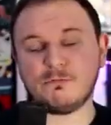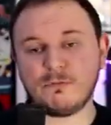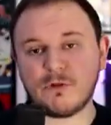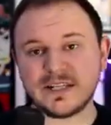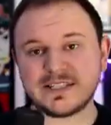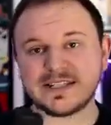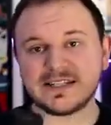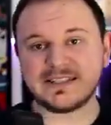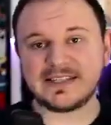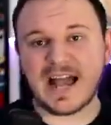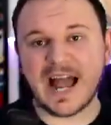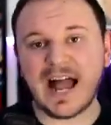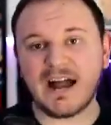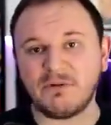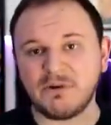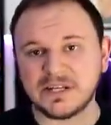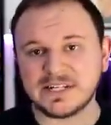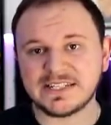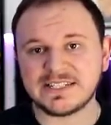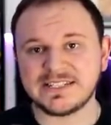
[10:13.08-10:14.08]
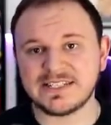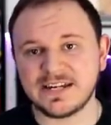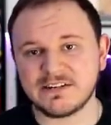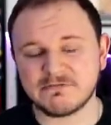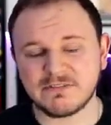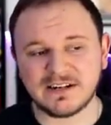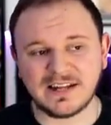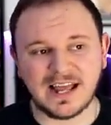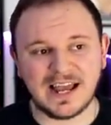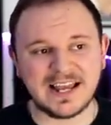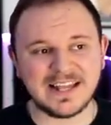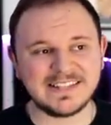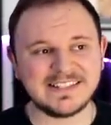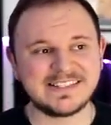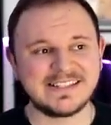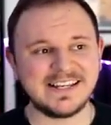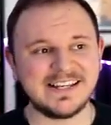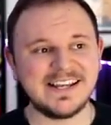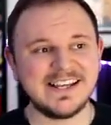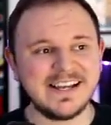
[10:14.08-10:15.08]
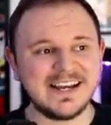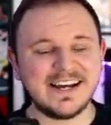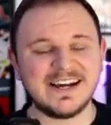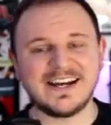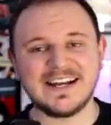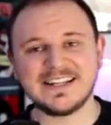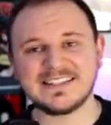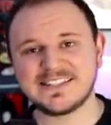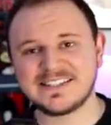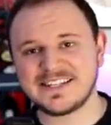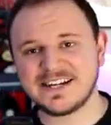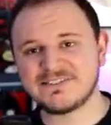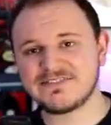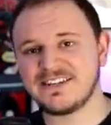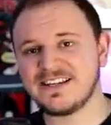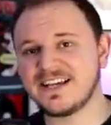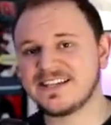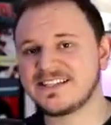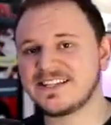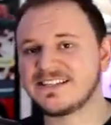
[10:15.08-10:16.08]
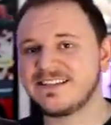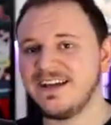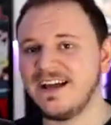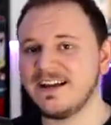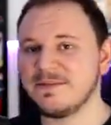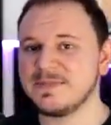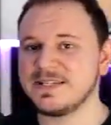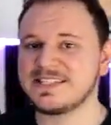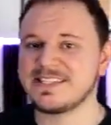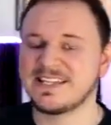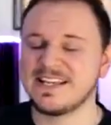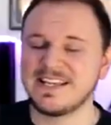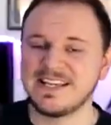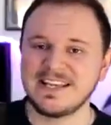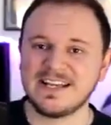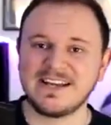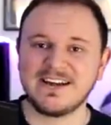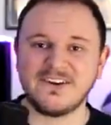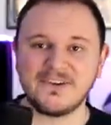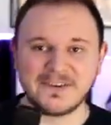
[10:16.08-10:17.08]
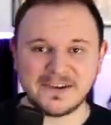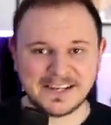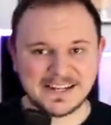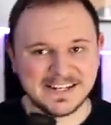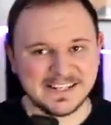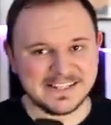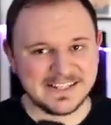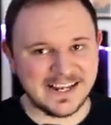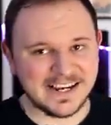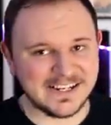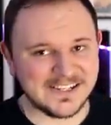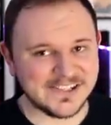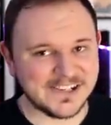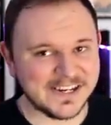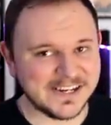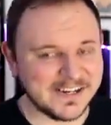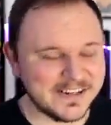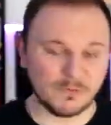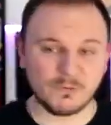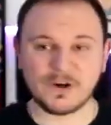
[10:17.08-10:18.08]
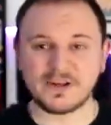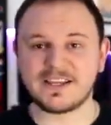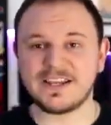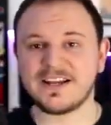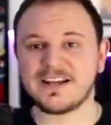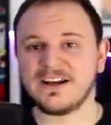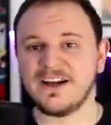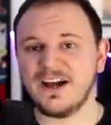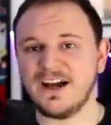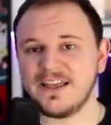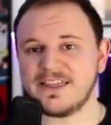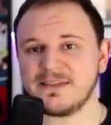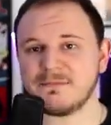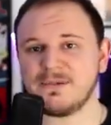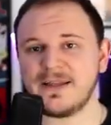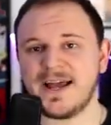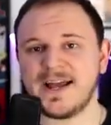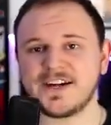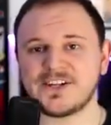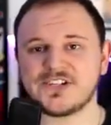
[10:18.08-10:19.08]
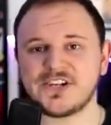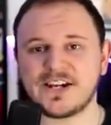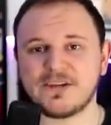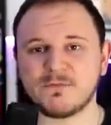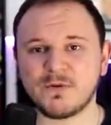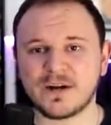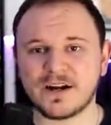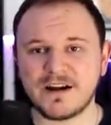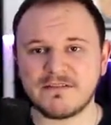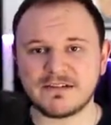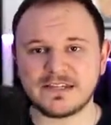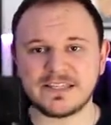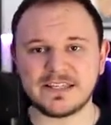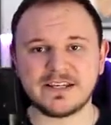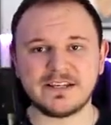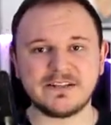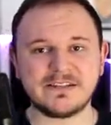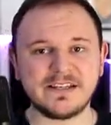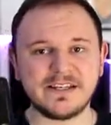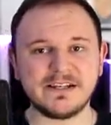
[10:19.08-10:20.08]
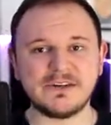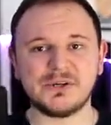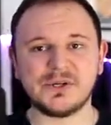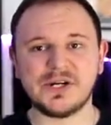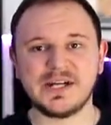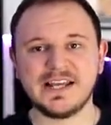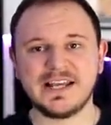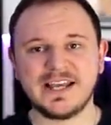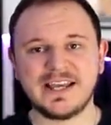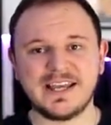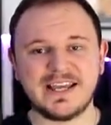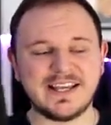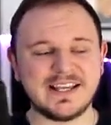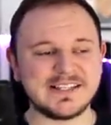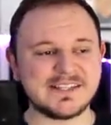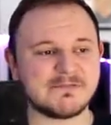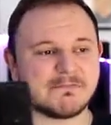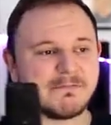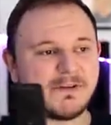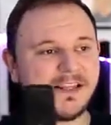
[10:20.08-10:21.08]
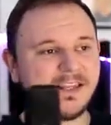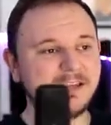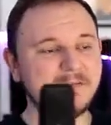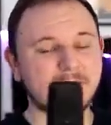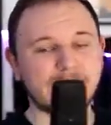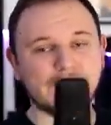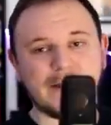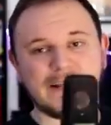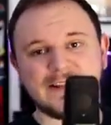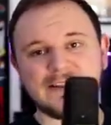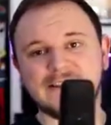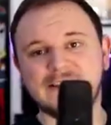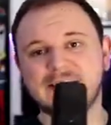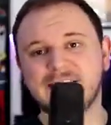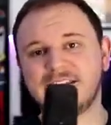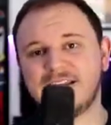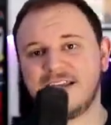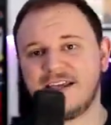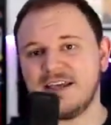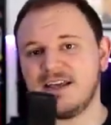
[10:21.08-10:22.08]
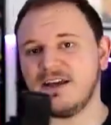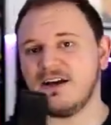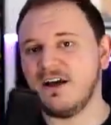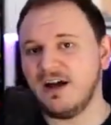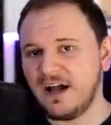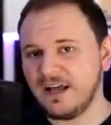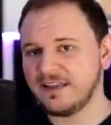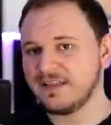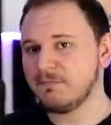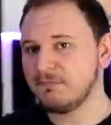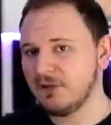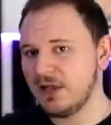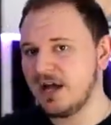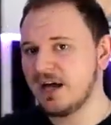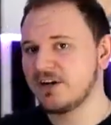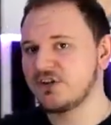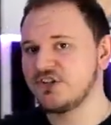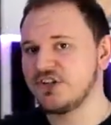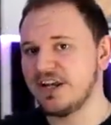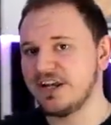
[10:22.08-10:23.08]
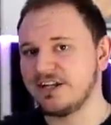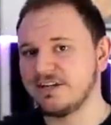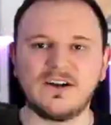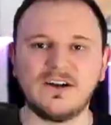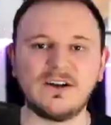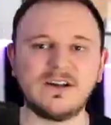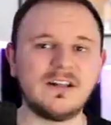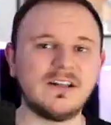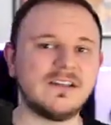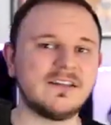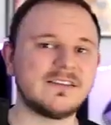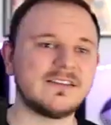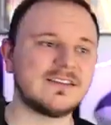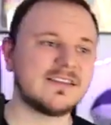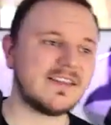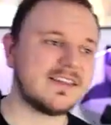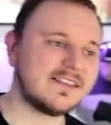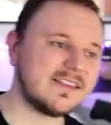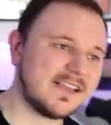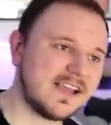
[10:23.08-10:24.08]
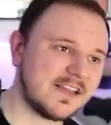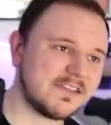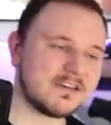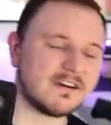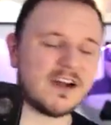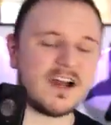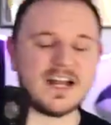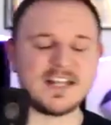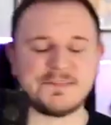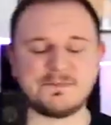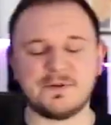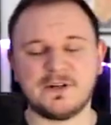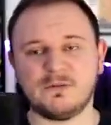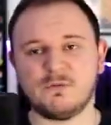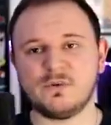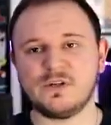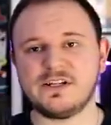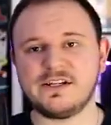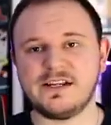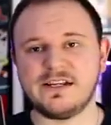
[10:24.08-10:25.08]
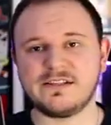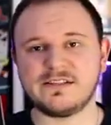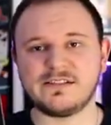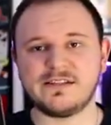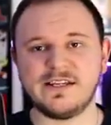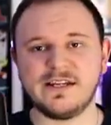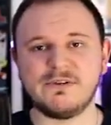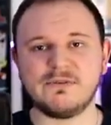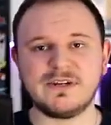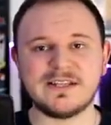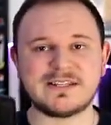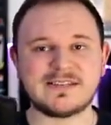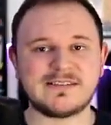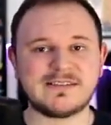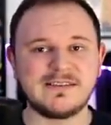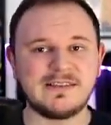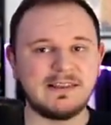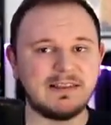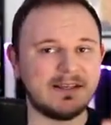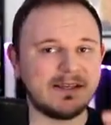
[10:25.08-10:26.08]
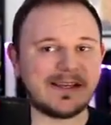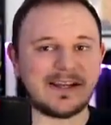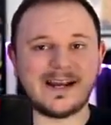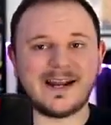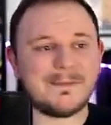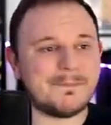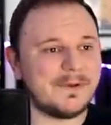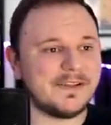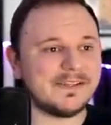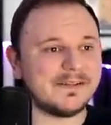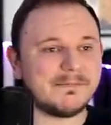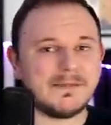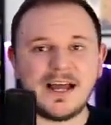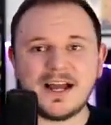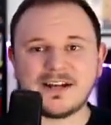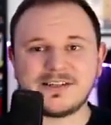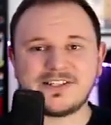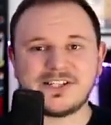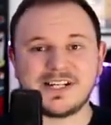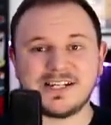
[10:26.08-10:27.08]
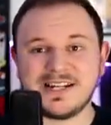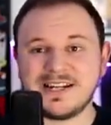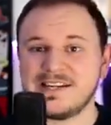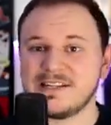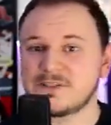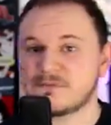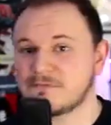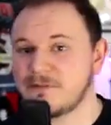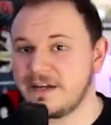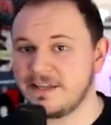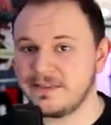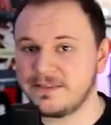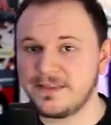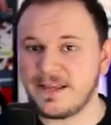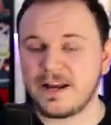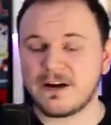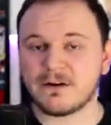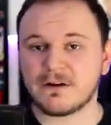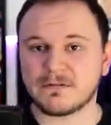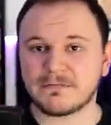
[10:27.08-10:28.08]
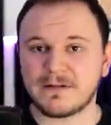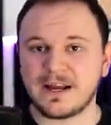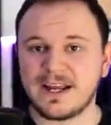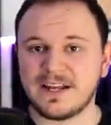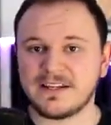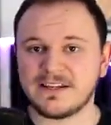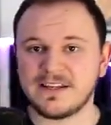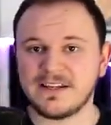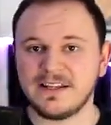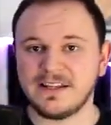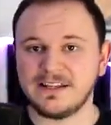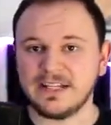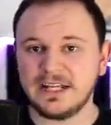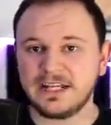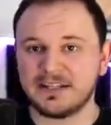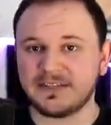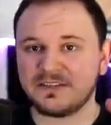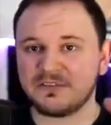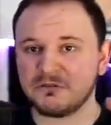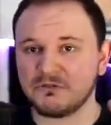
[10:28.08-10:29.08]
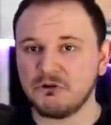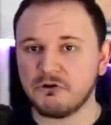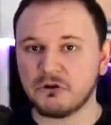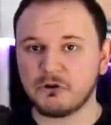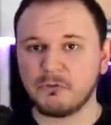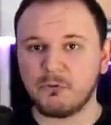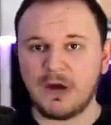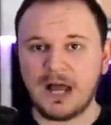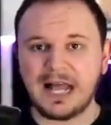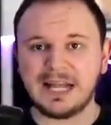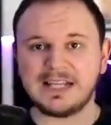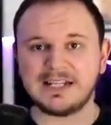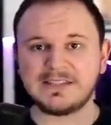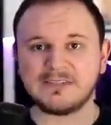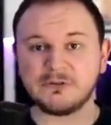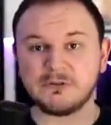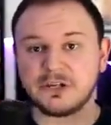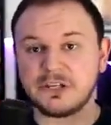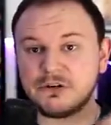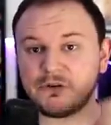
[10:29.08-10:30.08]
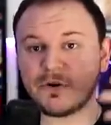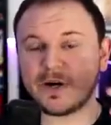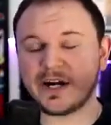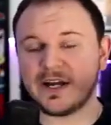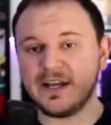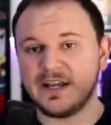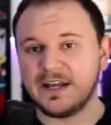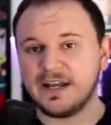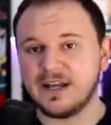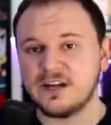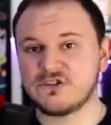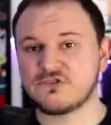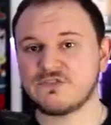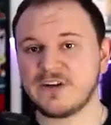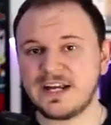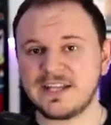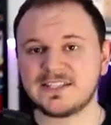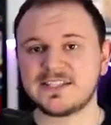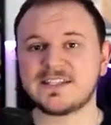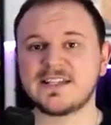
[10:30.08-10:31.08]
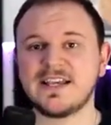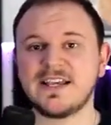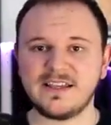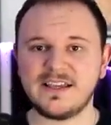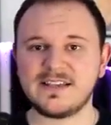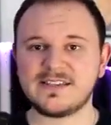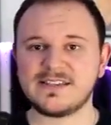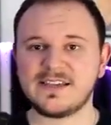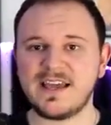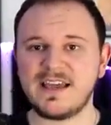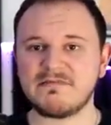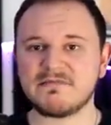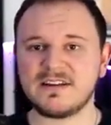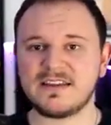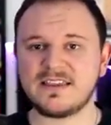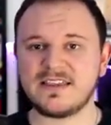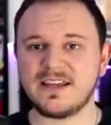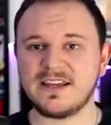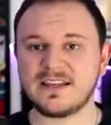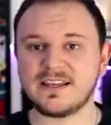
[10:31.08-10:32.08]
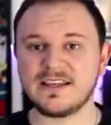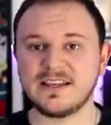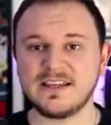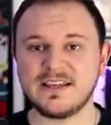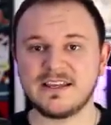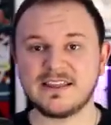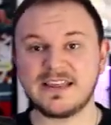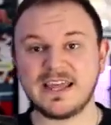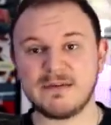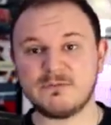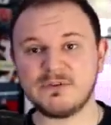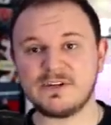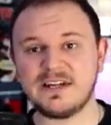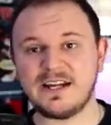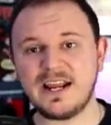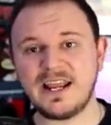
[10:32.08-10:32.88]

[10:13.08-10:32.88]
was a DAO, a decentralized autonomous organization working on the blockchain, where everything you do is really written on the blockchain. All that the other hospital would need to do is look it up on the blockchain, and it's right there, right? Linked to your wallet or your address is everything they would